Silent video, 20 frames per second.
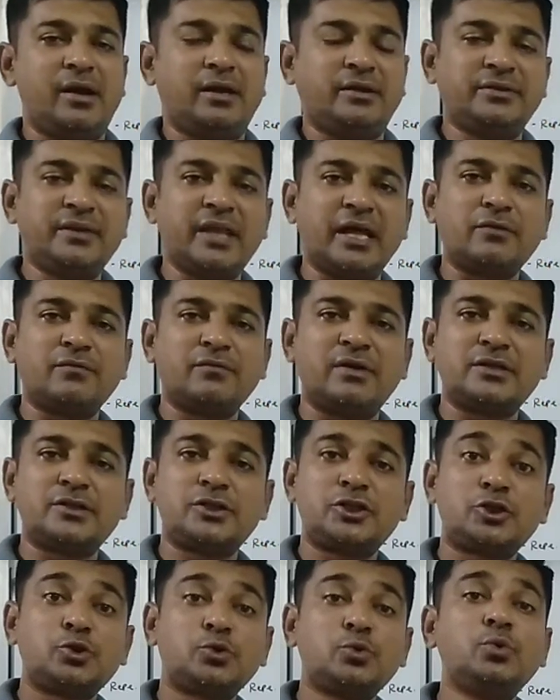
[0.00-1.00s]

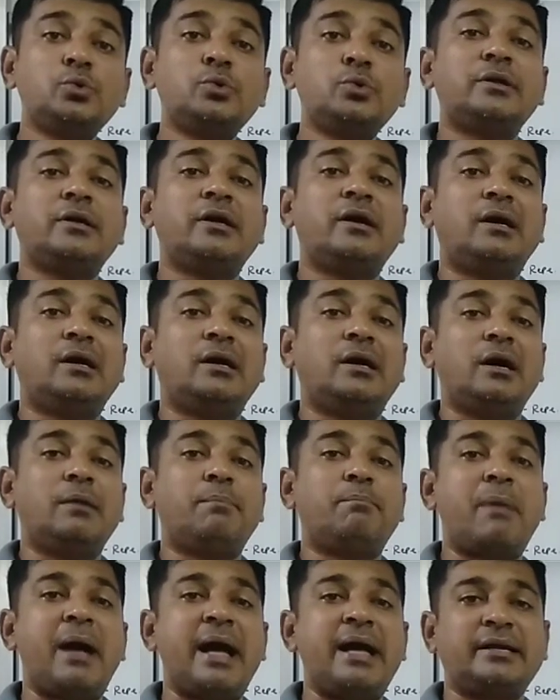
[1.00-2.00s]
nervous to a
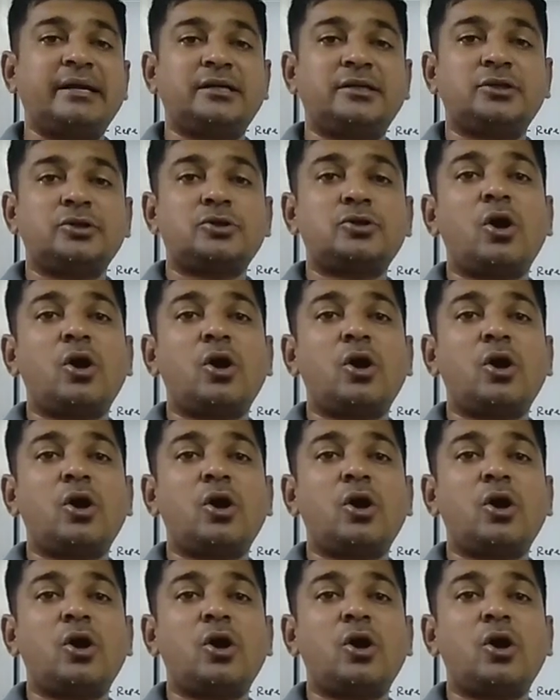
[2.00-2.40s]
pirate